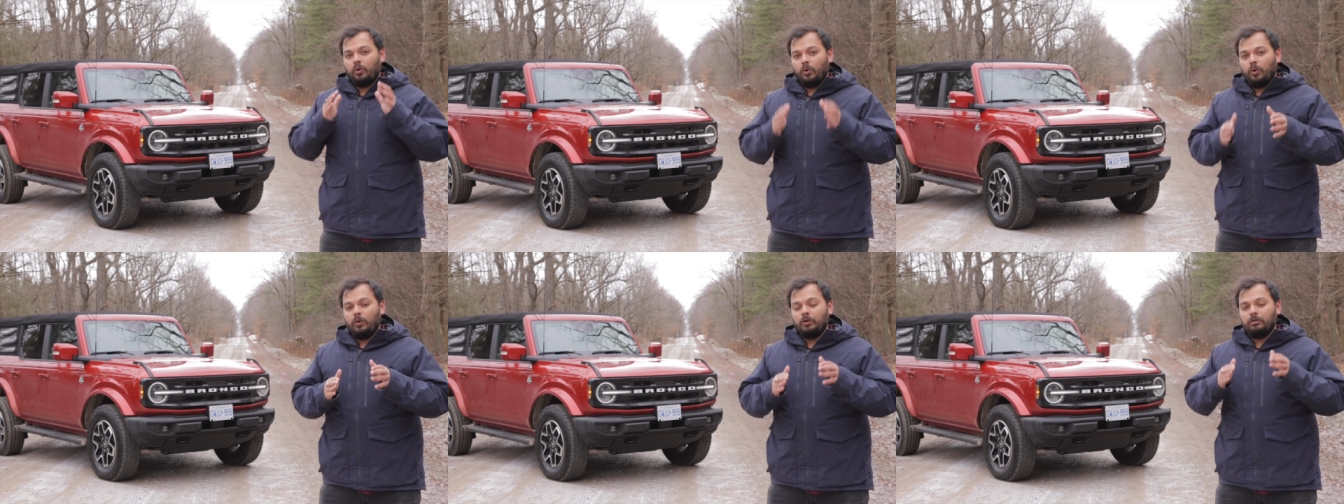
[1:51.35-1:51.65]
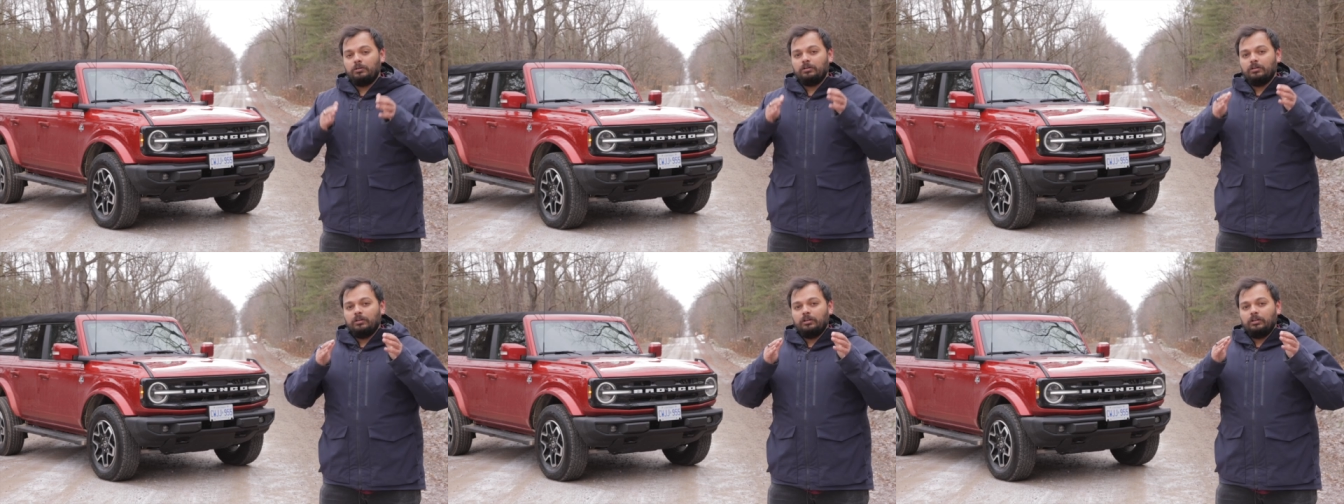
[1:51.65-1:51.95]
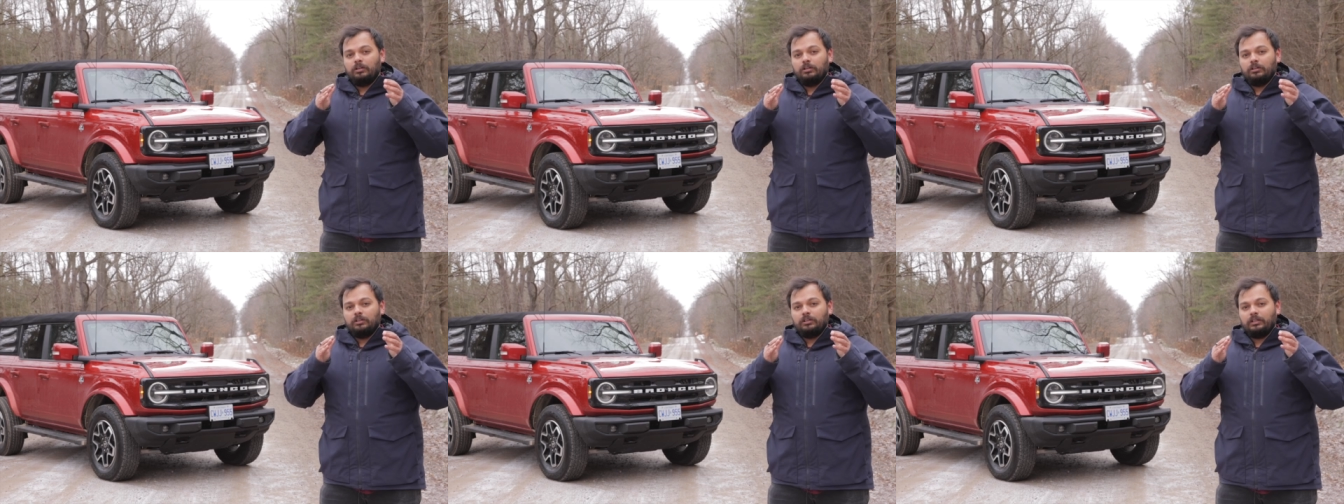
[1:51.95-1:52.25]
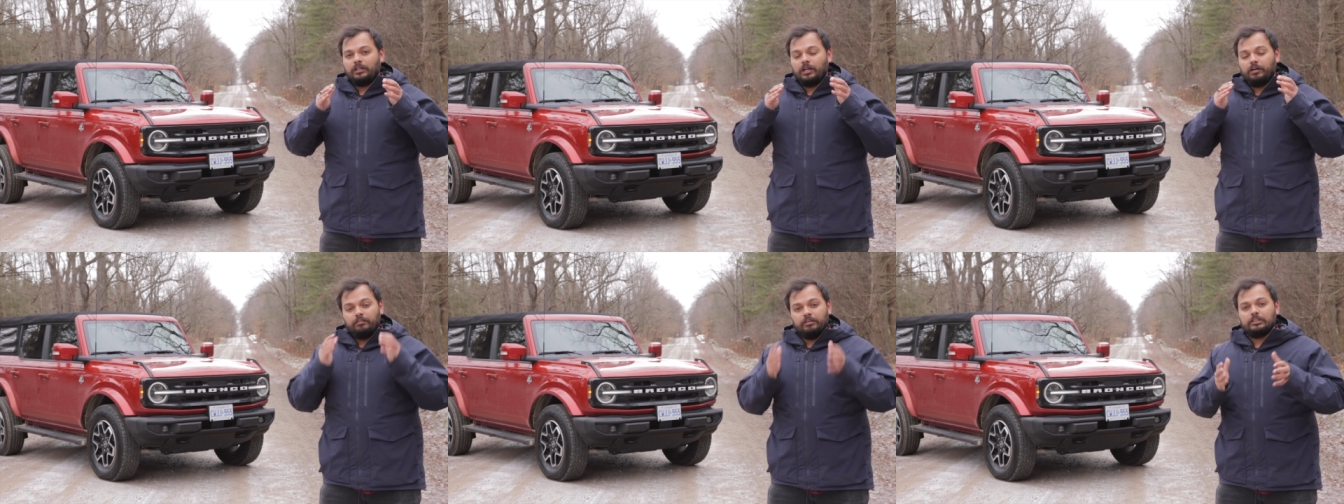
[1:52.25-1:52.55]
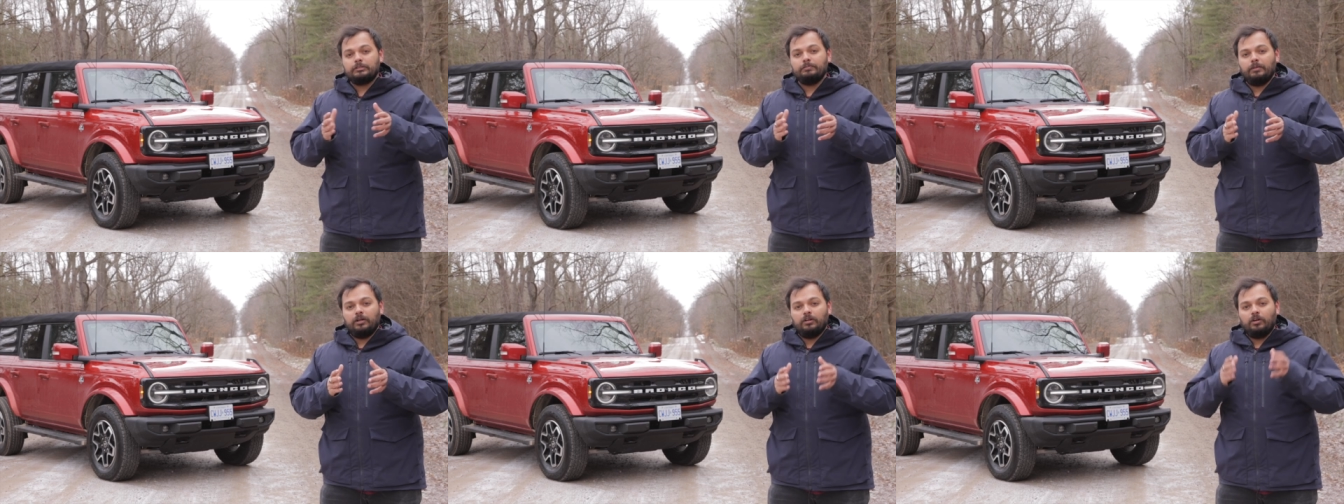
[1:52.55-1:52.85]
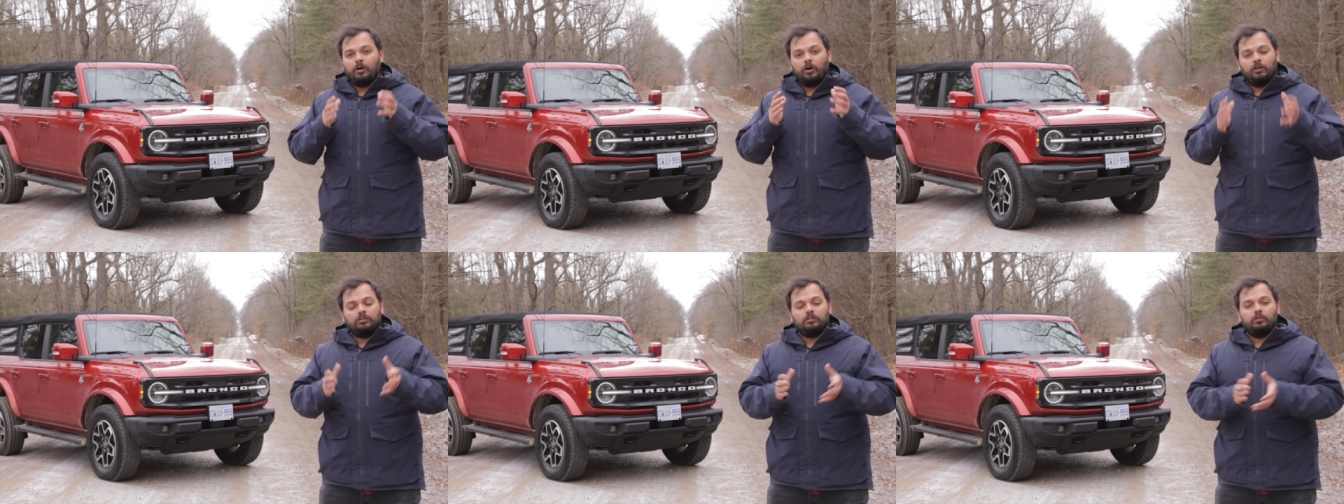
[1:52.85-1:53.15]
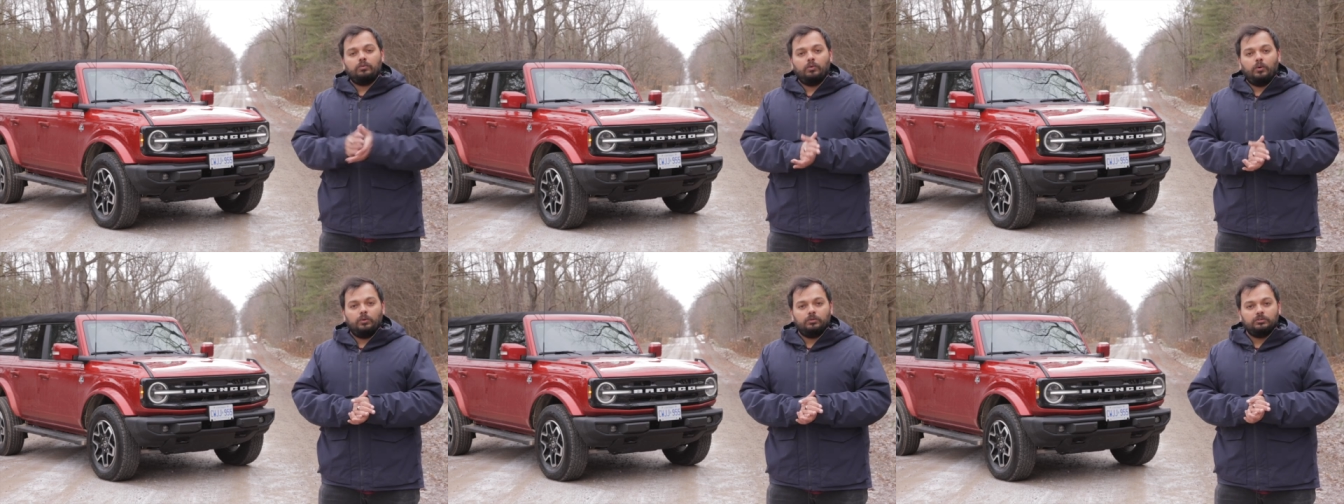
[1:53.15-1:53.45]
own charisma on the
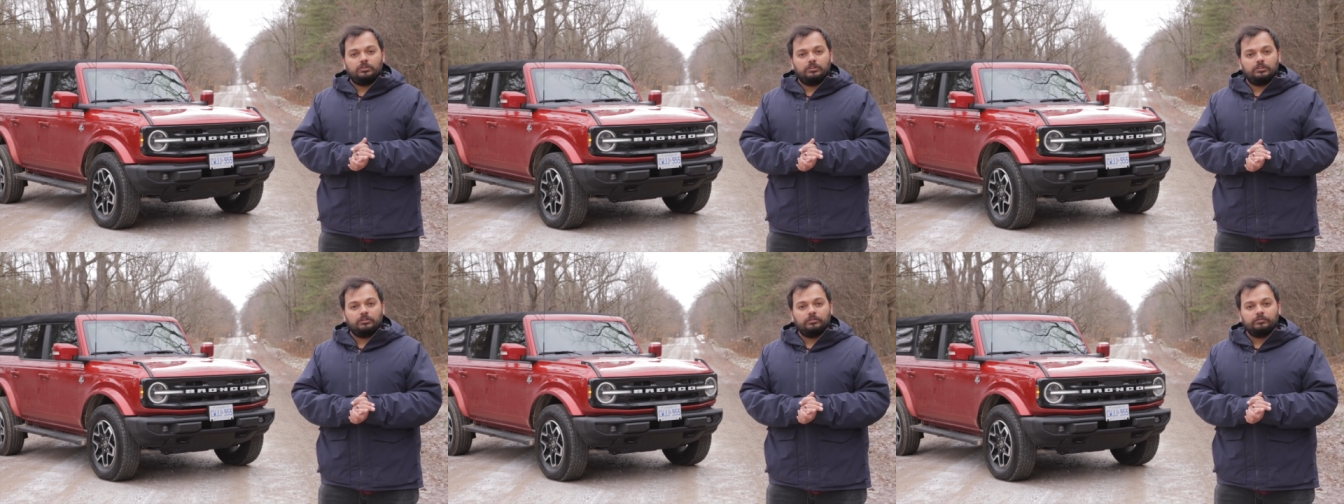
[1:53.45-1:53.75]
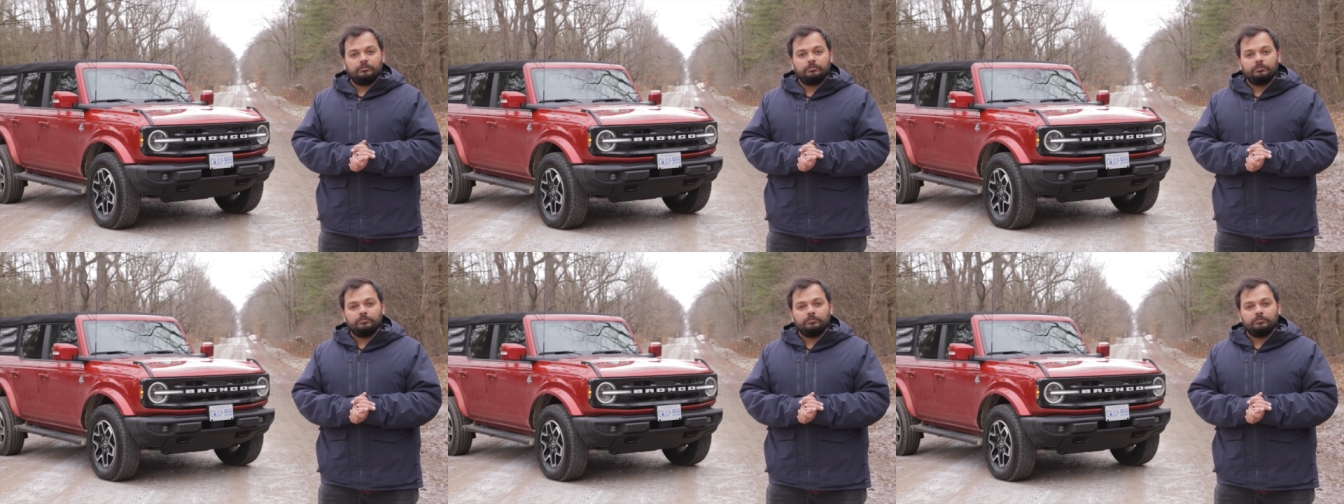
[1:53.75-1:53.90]
roads.